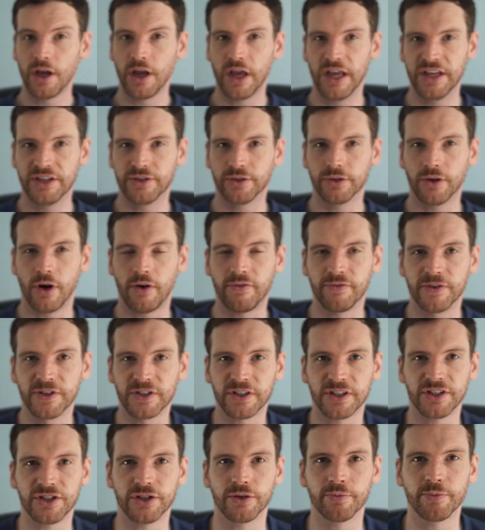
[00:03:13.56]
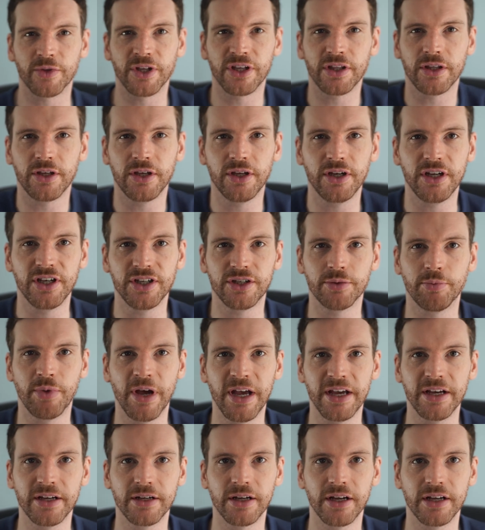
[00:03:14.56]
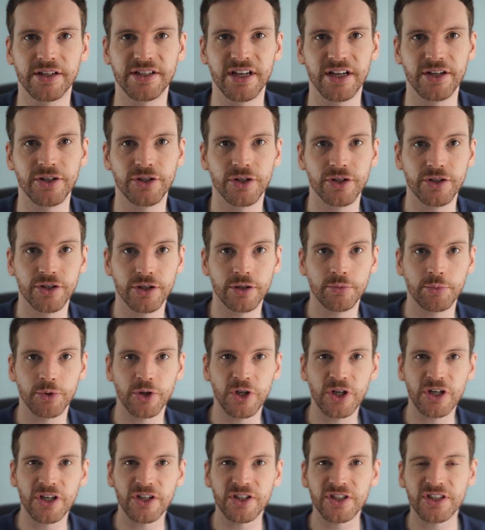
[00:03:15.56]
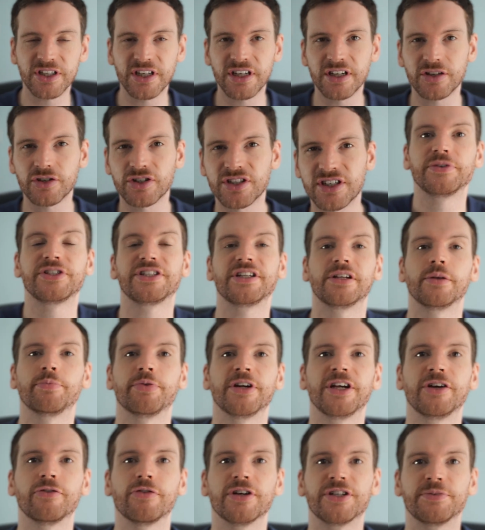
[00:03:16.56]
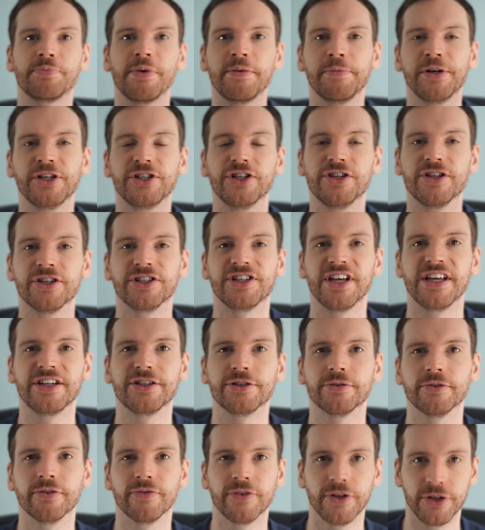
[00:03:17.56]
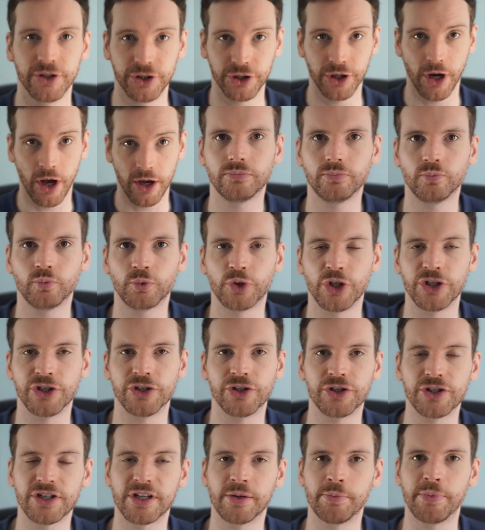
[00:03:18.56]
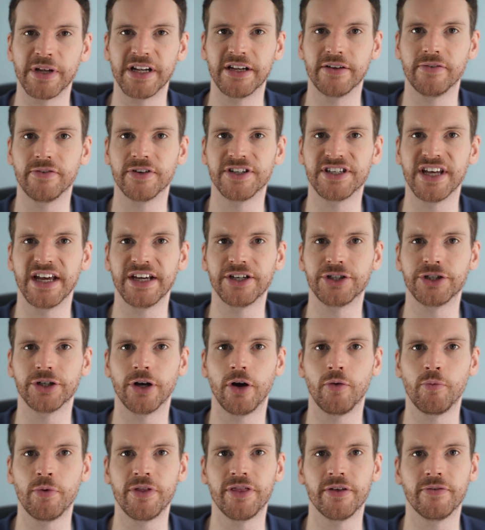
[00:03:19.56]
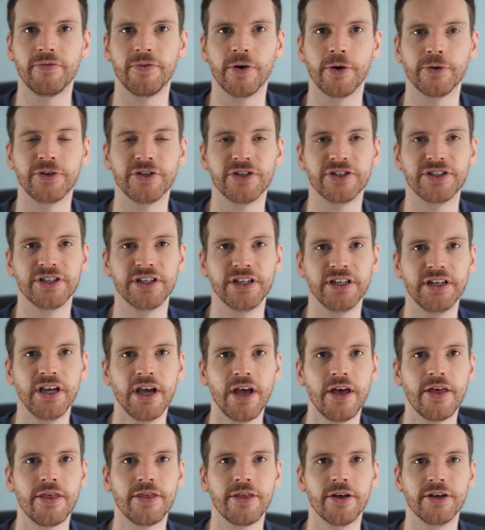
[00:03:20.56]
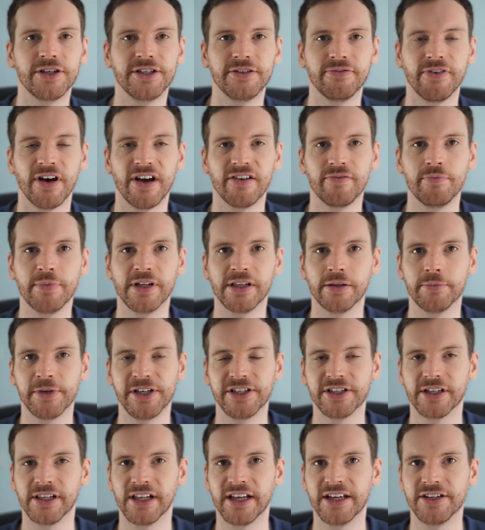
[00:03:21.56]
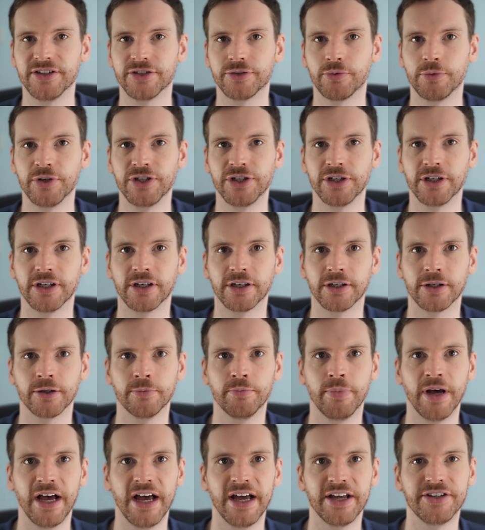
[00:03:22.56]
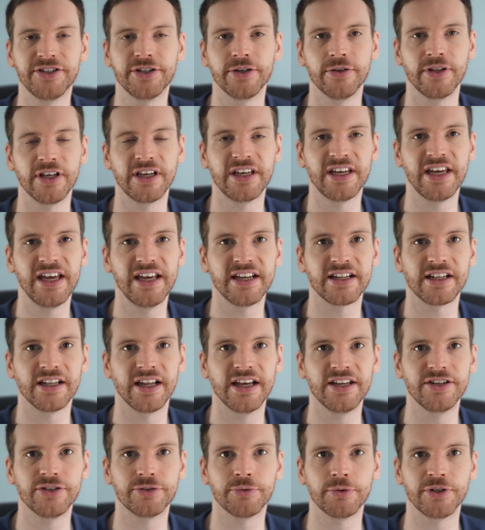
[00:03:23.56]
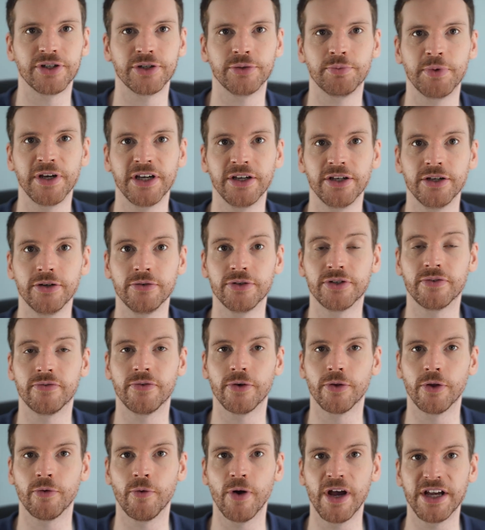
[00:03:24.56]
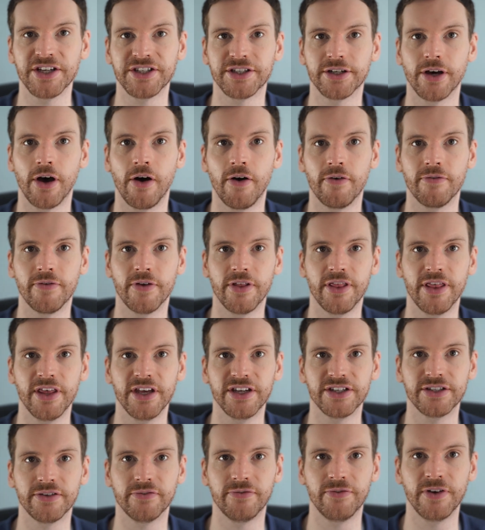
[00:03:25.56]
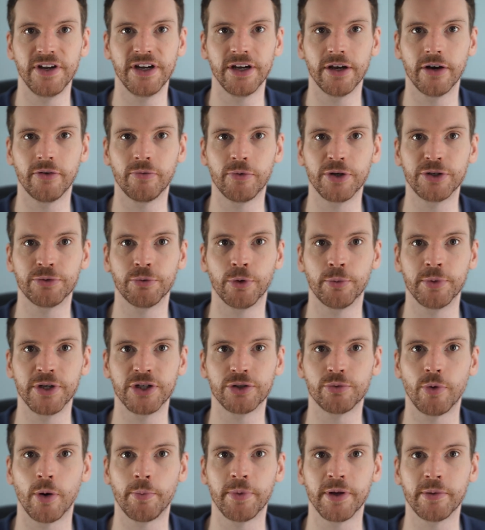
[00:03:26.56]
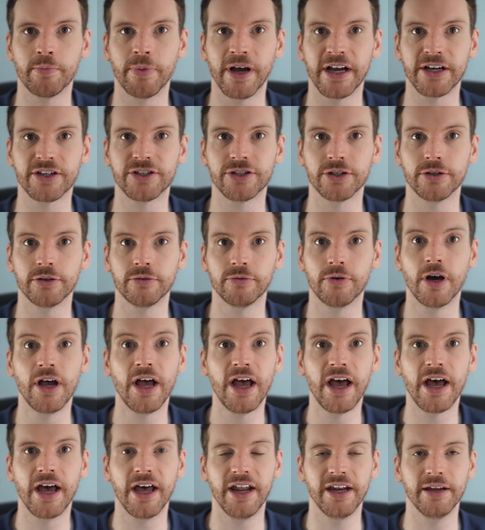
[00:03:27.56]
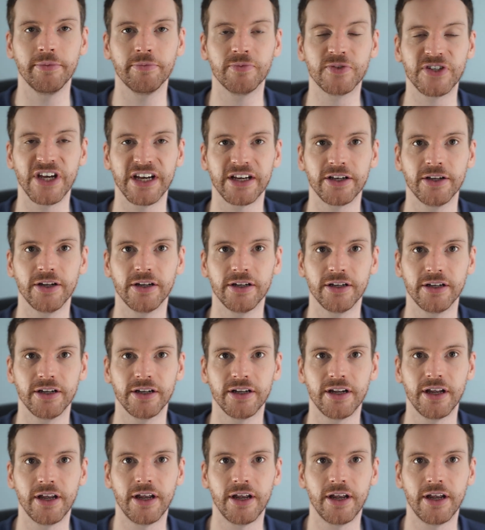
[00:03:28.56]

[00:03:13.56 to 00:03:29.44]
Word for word: is obviously something that you need to pay attention to, but you can see it's still a pretty crisp image in the center of the shot. So it's just a bit of a test shot with the c 35mm lens, which you can compare to the kit lens, which is being used for the rest of this video, which we'll be swapping back to second.